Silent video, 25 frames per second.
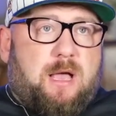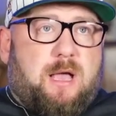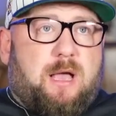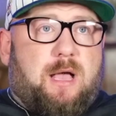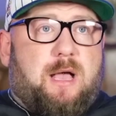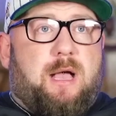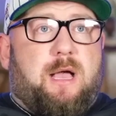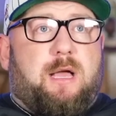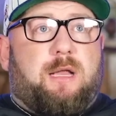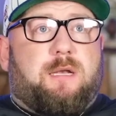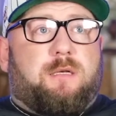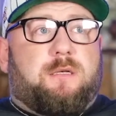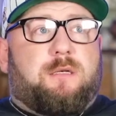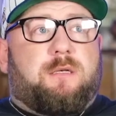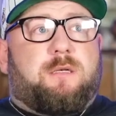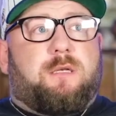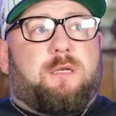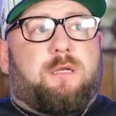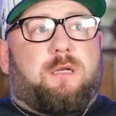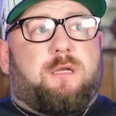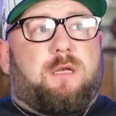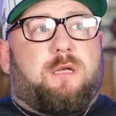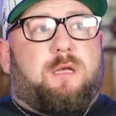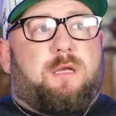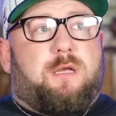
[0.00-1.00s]
And
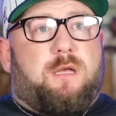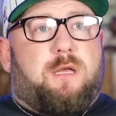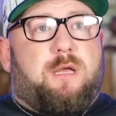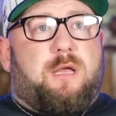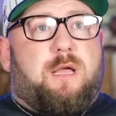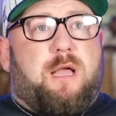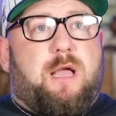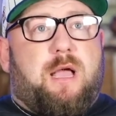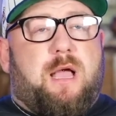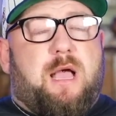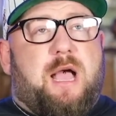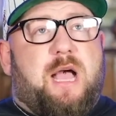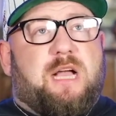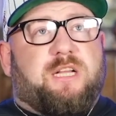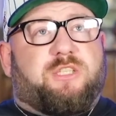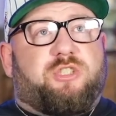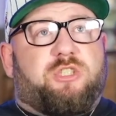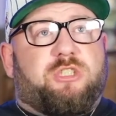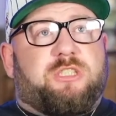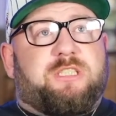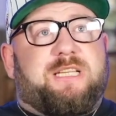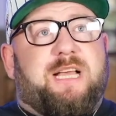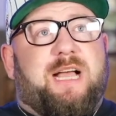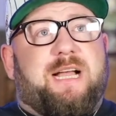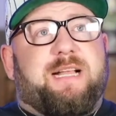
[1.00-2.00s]
I
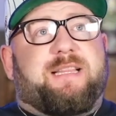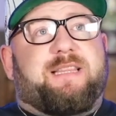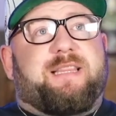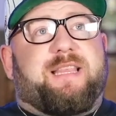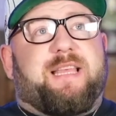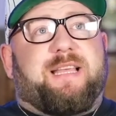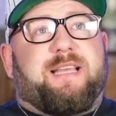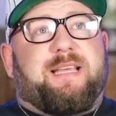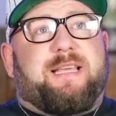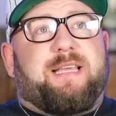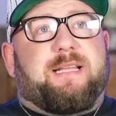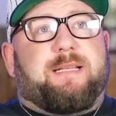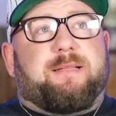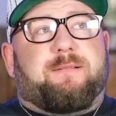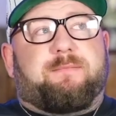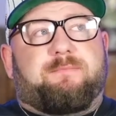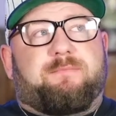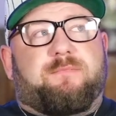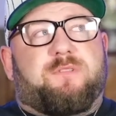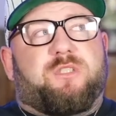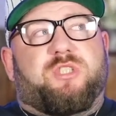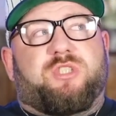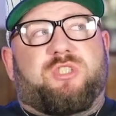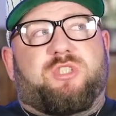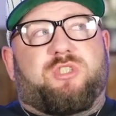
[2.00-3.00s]
just started thinking,
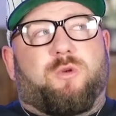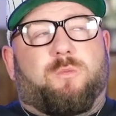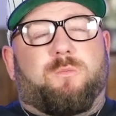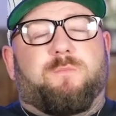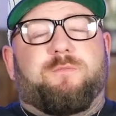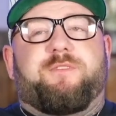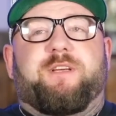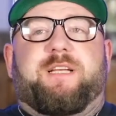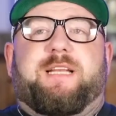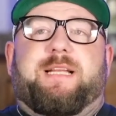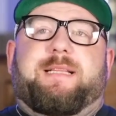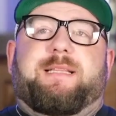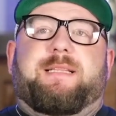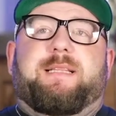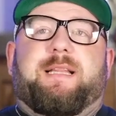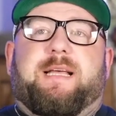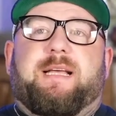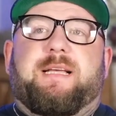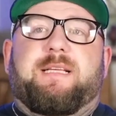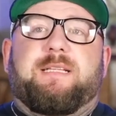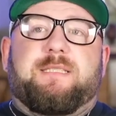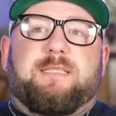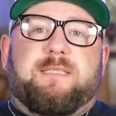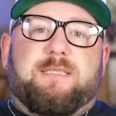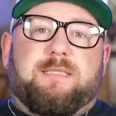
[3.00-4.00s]
there's something in
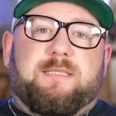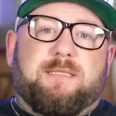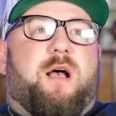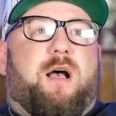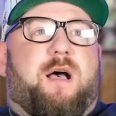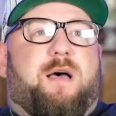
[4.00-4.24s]
this.